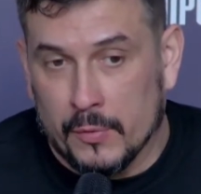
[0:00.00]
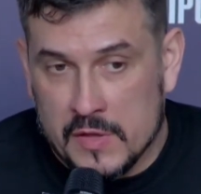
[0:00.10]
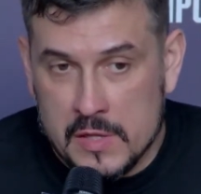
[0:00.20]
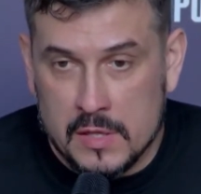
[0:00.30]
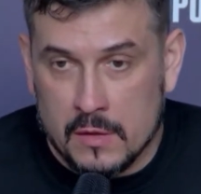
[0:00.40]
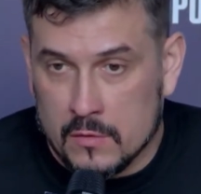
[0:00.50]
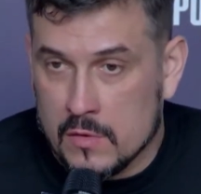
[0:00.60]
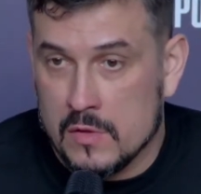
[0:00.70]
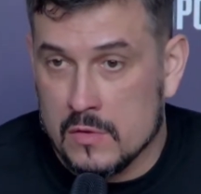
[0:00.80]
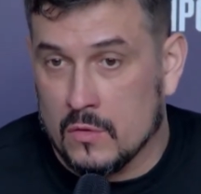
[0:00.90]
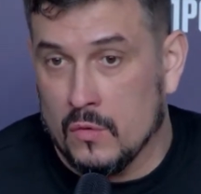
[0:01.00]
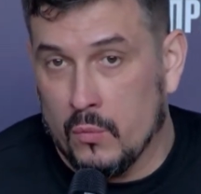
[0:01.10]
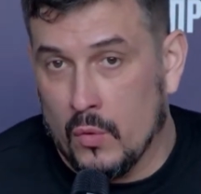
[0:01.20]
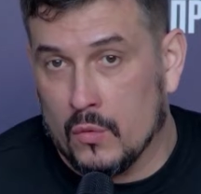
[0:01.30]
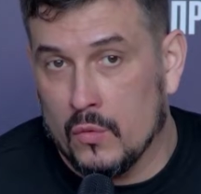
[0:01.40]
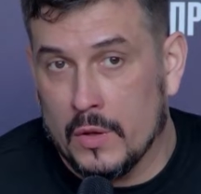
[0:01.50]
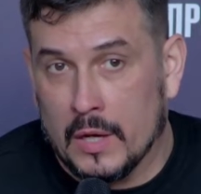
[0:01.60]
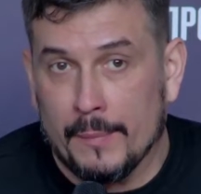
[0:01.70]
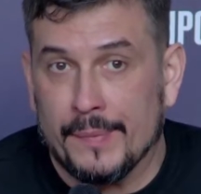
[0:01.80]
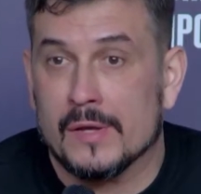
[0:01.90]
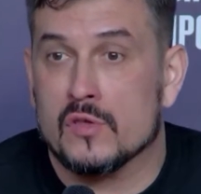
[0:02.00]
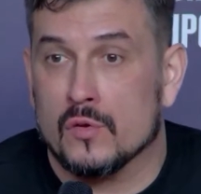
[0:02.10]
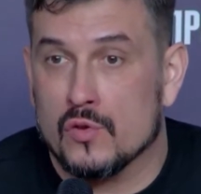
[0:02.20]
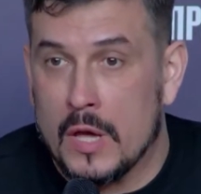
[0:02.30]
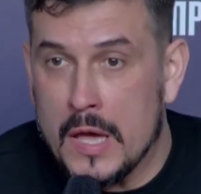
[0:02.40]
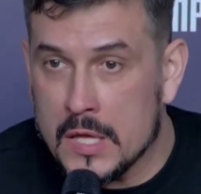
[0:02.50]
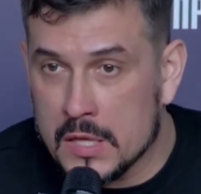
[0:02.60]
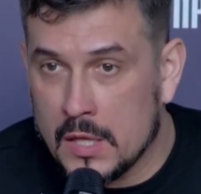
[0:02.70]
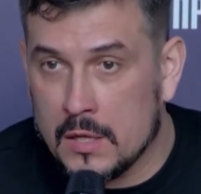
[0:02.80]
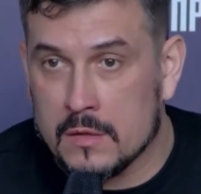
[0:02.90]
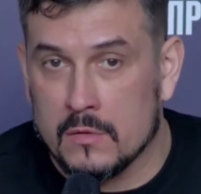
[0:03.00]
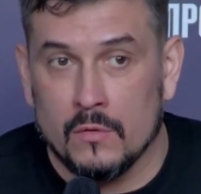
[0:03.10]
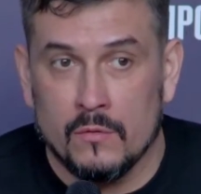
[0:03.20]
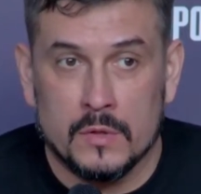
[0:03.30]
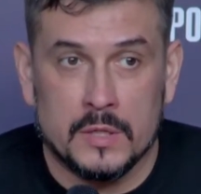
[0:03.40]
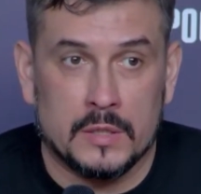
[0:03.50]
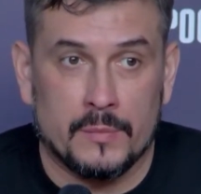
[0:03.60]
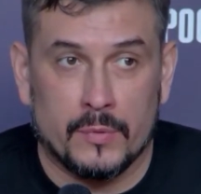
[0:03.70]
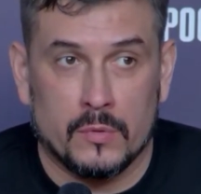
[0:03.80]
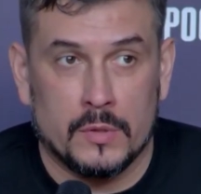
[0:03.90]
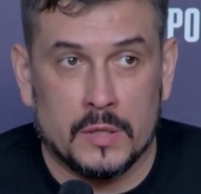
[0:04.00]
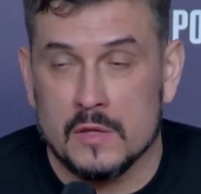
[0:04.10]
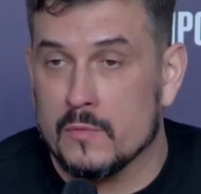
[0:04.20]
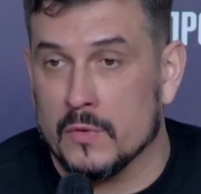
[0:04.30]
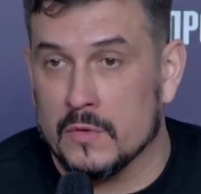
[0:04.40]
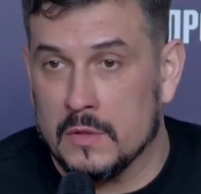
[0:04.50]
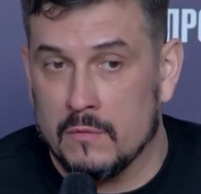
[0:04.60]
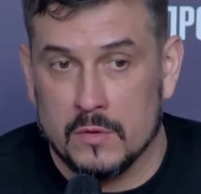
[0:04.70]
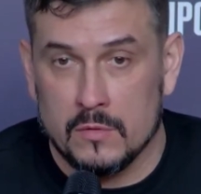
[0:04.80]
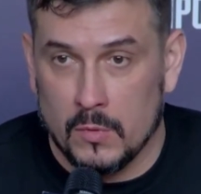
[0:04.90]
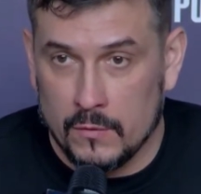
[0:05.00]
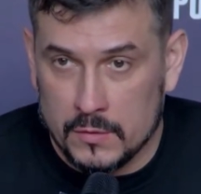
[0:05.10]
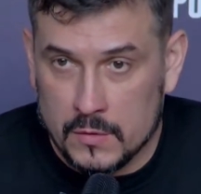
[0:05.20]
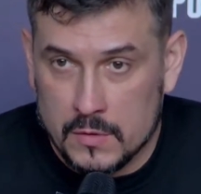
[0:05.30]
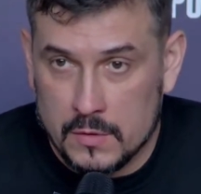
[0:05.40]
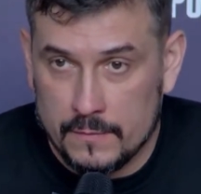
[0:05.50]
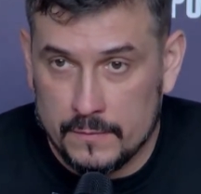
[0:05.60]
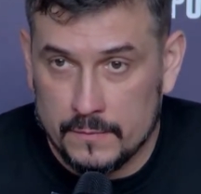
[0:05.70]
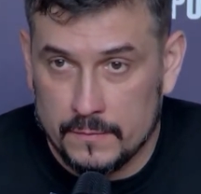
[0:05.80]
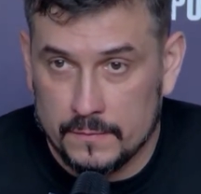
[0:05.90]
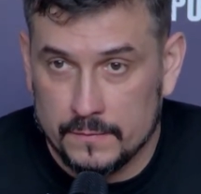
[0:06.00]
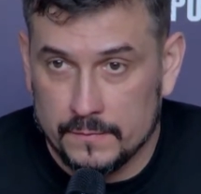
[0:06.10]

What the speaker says: working in this area, but there are certain obstacles on the Russian side